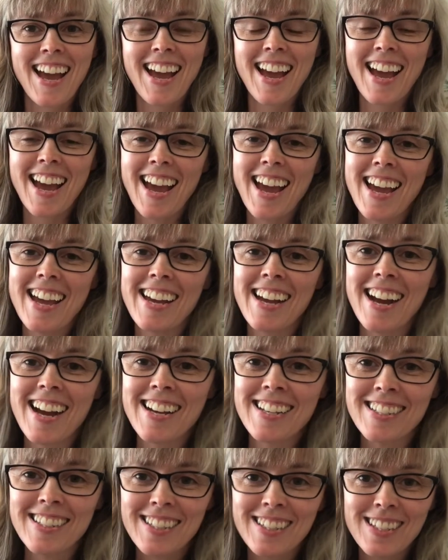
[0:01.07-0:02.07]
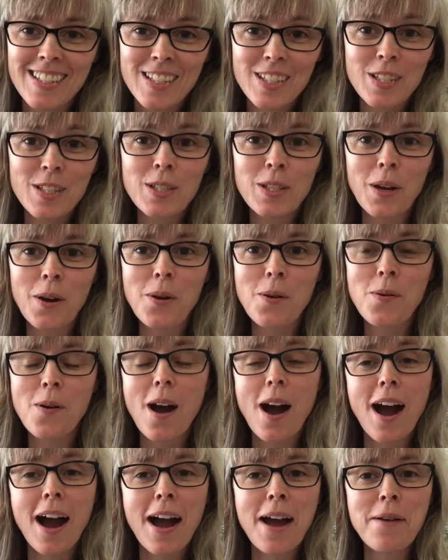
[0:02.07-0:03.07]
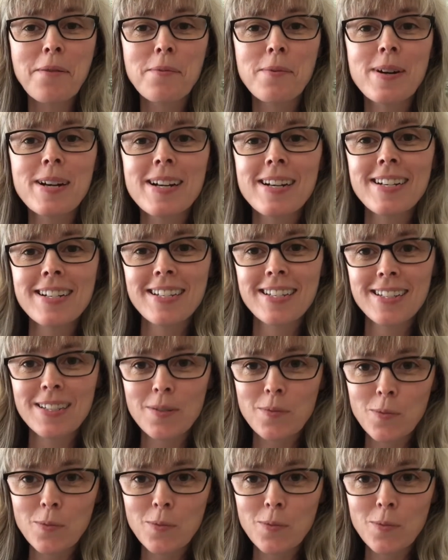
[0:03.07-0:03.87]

Hey guys, so I was